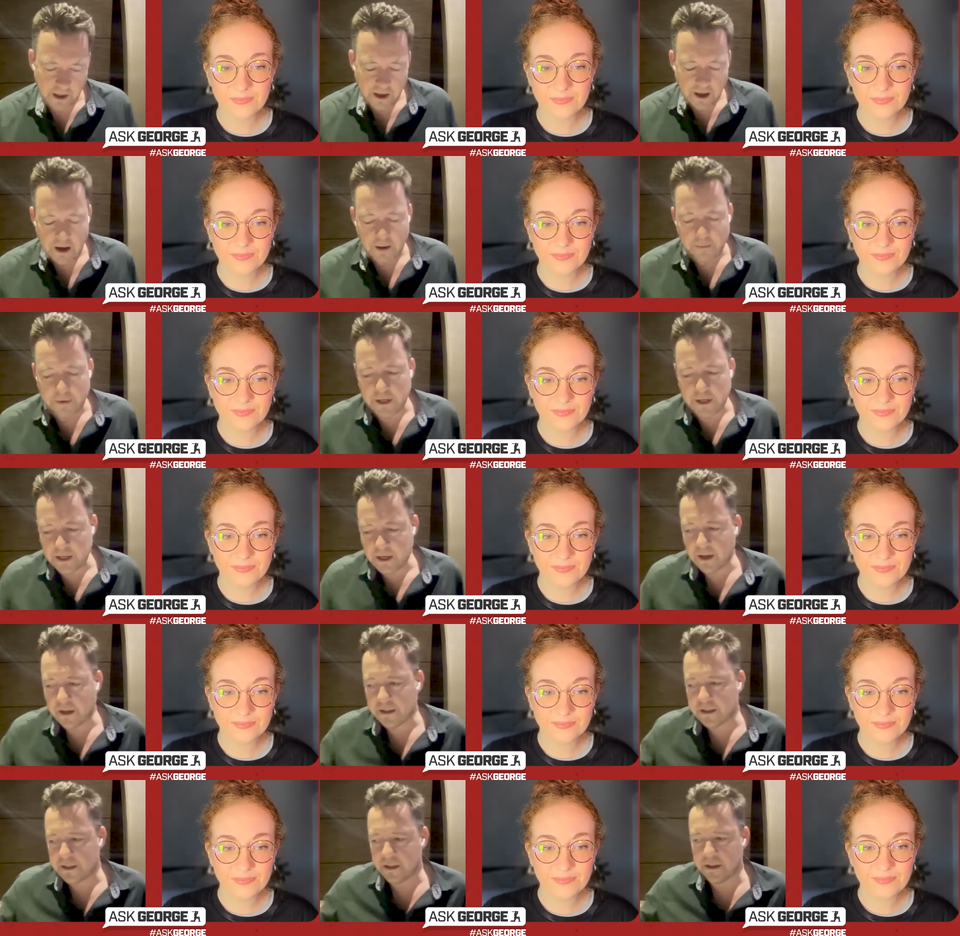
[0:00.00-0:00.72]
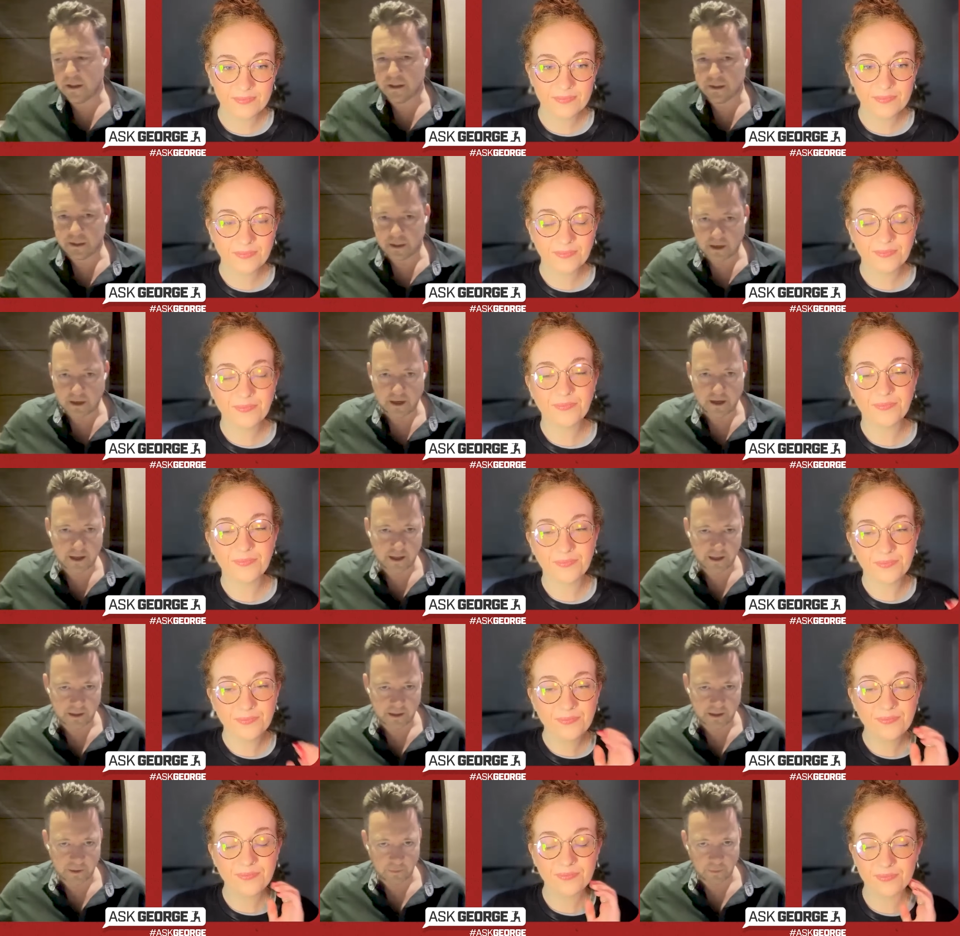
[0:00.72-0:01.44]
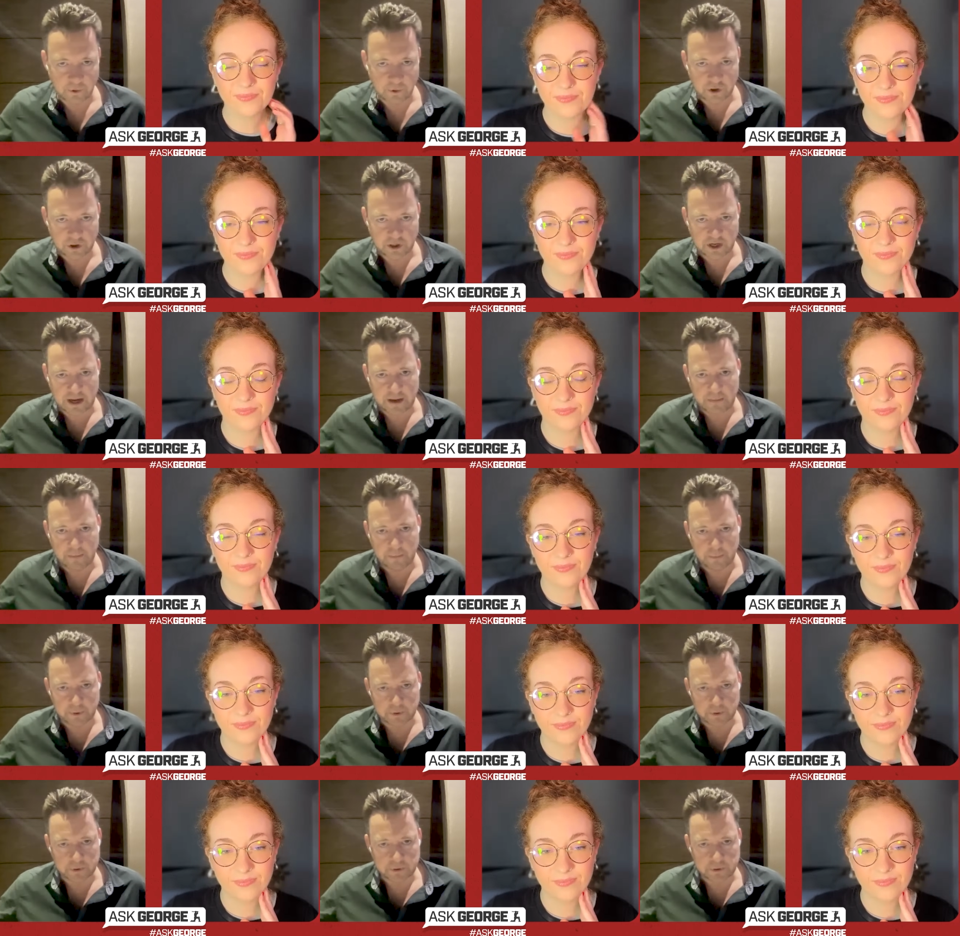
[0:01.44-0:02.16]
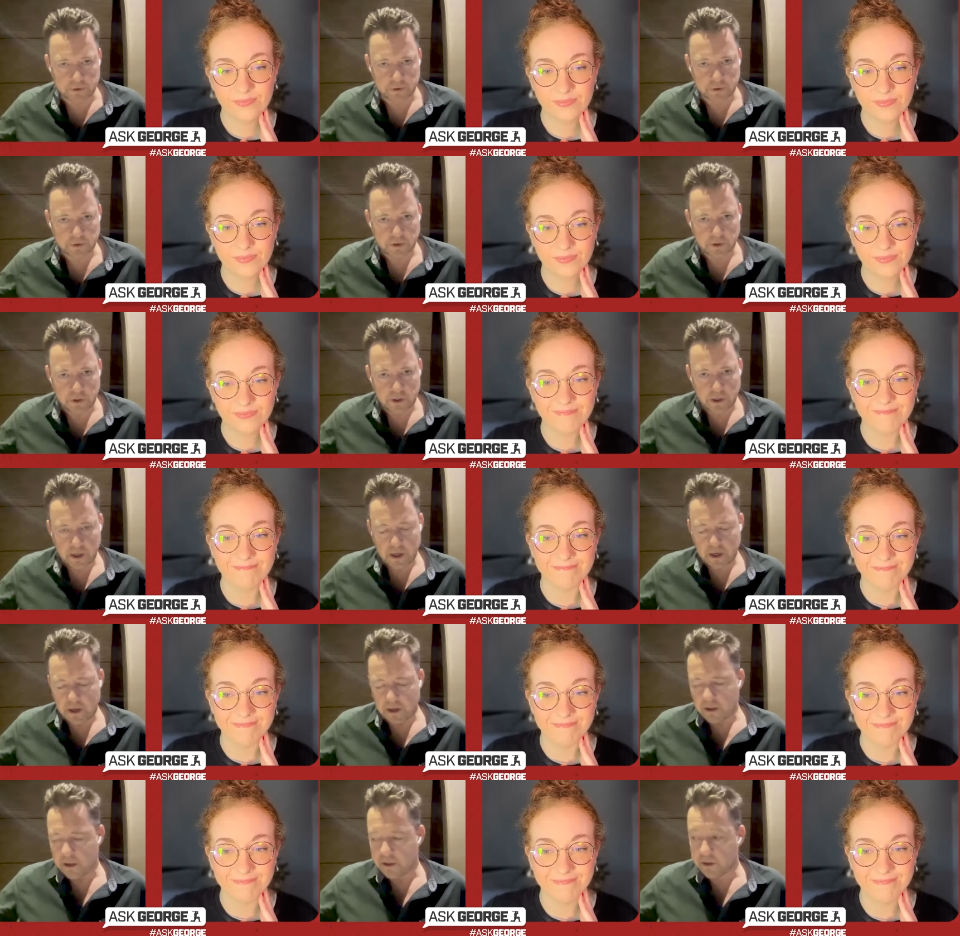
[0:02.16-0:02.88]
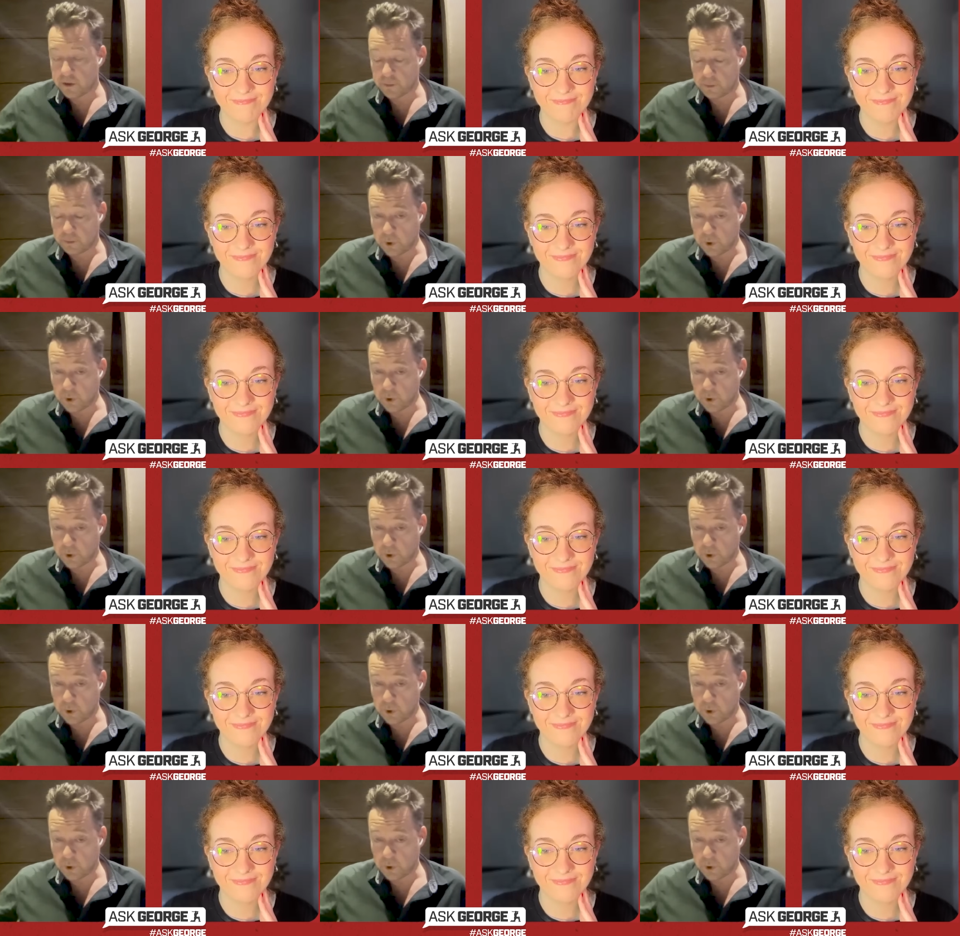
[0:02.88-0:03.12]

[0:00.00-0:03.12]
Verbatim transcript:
Speaker 1: I mean, in 1999, England were shambles. Mm-hmm. There's some